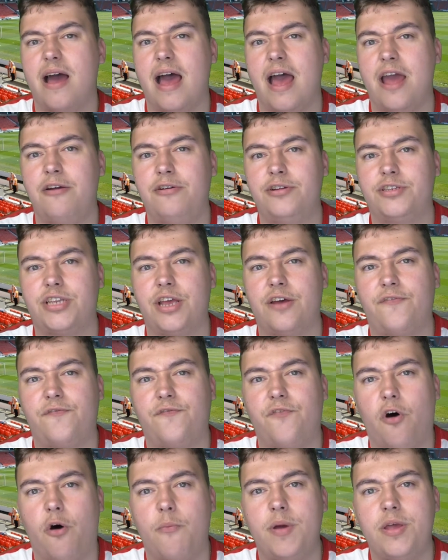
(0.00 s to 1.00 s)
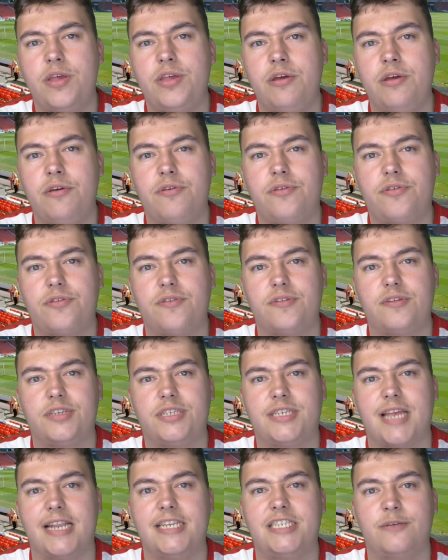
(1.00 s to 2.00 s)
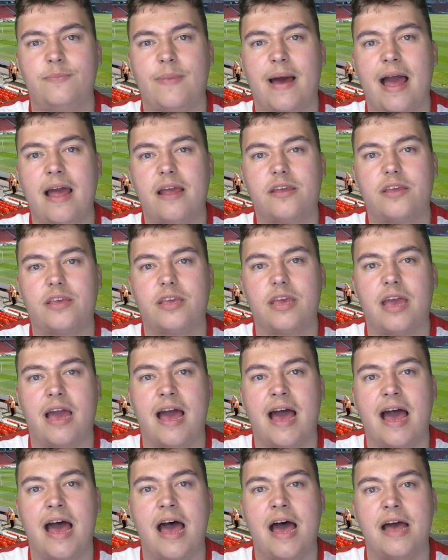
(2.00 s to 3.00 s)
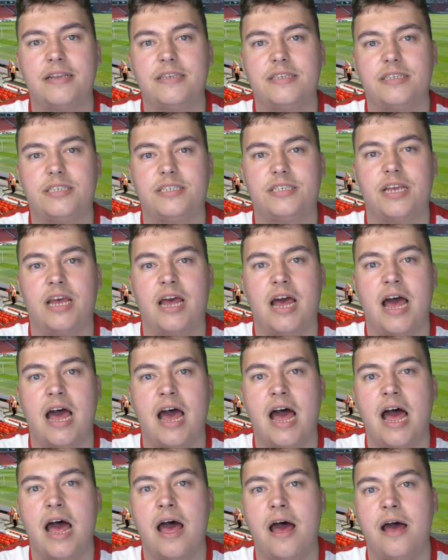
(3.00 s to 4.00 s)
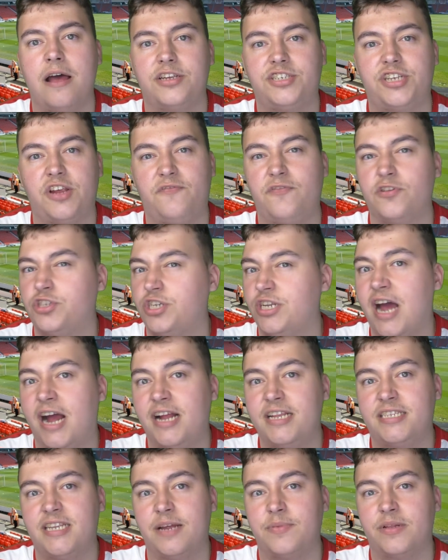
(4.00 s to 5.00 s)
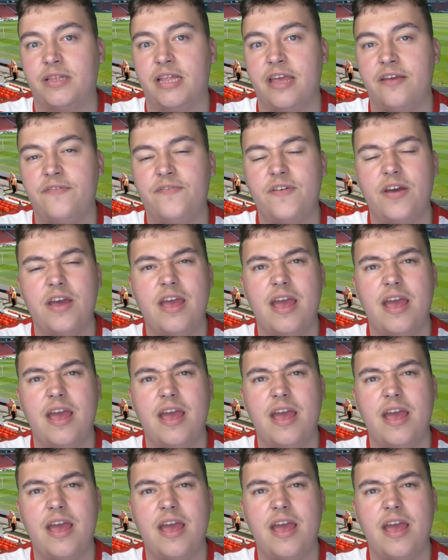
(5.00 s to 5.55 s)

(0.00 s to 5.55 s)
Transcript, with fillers: uh, who's a former youth centre-back at uh, Sheffield United, I believe.